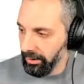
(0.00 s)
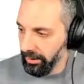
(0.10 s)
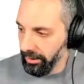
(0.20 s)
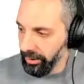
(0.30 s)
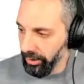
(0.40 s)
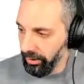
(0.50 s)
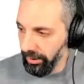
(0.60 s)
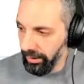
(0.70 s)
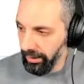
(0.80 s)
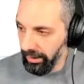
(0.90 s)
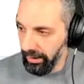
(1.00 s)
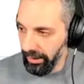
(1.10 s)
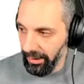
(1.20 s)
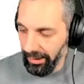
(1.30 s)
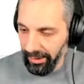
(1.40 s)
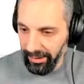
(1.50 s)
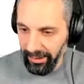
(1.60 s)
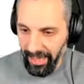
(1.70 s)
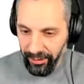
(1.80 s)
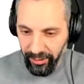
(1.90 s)
So in
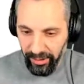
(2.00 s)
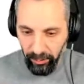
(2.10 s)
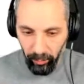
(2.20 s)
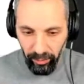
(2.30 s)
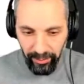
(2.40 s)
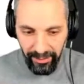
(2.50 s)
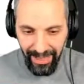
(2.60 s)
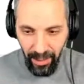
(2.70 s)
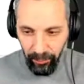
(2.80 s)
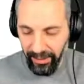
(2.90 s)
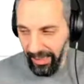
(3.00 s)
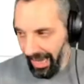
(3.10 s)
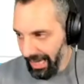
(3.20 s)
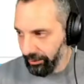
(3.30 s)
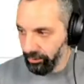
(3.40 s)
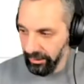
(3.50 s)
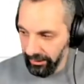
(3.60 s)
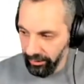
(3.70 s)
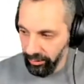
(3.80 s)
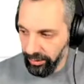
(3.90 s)
Azure AD, we'll look at how we can add or
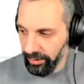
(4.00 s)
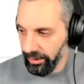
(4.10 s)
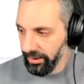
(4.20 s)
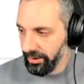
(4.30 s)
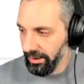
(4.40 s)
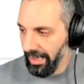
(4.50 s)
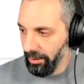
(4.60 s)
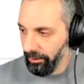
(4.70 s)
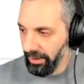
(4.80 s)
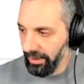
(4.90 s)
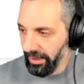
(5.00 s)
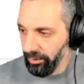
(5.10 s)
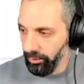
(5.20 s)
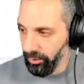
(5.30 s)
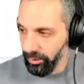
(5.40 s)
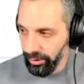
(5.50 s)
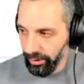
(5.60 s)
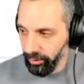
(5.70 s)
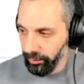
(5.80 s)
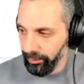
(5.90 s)
delete users, how we can create new user
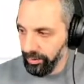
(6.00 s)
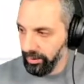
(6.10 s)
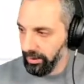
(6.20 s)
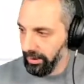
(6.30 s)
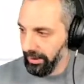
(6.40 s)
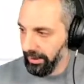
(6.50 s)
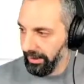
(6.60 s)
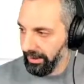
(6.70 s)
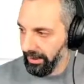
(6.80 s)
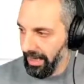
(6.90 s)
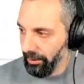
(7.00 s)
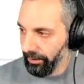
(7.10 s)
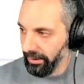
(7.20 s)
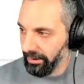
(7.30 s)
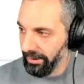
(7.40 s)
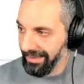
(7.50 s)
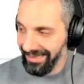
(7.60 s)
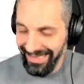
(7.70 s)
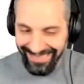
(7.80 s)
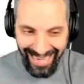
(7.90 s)
groups, and how we can
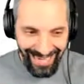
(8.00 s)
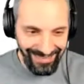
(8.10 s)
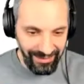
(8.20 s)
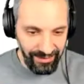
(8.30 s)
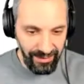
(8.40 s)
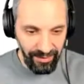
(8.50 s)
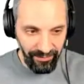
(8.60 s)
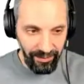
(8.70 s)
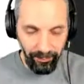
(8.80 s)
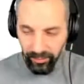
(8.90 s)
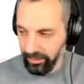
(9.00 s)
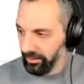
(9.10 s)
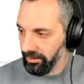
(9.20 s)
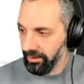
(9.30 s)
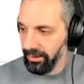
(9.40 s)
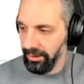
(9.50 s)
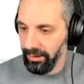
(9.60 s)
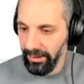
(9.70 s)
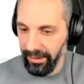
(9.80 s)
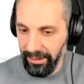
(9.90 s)
restrict access. That's very important.
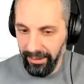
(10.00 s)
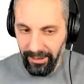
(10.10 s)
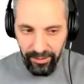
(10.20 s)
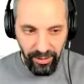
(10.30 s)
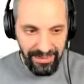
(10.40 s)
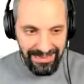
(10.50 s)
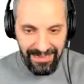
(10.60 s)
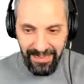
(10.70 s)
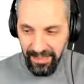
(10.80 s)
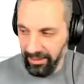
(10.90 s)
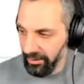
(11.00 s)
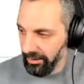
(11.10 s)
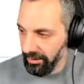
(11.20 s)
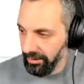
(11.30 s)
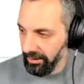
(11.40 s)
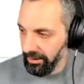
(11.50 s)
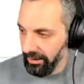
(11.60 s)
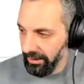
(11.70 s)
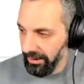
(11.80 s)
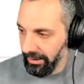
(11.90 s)
As you can see here,
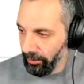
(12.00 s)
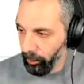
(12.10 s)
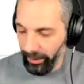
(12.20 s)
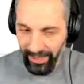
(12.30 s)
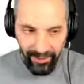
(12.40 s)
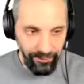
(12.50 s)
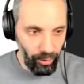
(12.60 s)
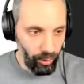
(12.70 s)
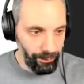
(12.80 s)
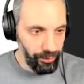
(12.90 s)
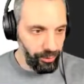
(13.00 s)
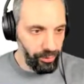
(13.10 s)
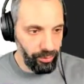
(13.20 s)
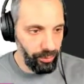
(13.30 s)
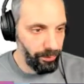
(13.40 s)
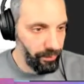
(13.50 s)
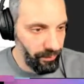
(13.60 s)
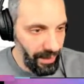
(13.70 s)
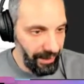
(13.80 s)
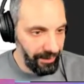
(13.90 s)
we have the options to
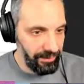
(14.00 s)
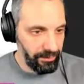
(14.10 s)
provide